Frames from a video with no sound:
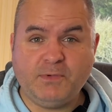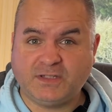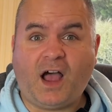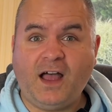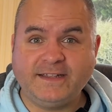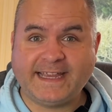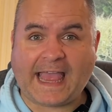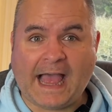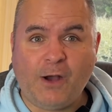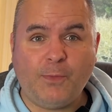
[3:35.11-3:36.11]
was hard to
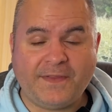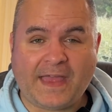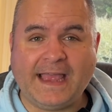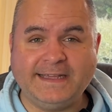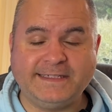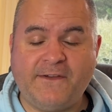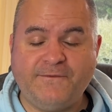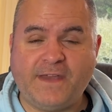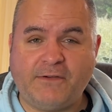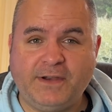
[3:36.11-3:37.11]
get out, but that is a
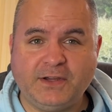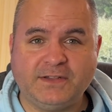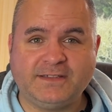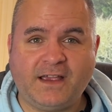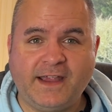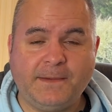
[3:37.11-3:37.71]
very good sign.